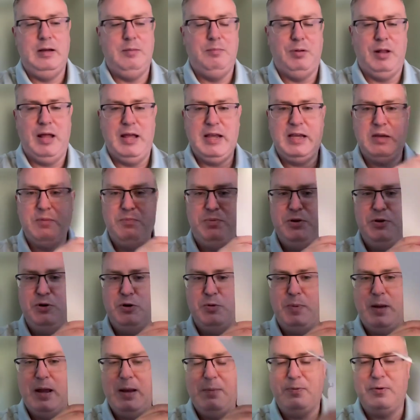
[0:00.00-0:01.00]
blank
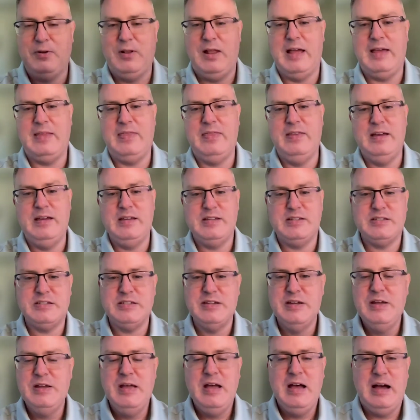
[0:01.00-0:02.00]
computer paper like this,
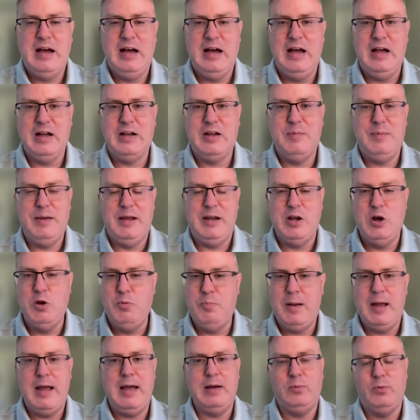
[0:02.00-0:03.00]
could be a
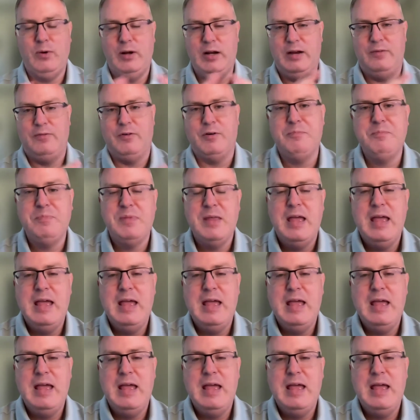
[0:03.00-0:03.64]
notepad, whatever.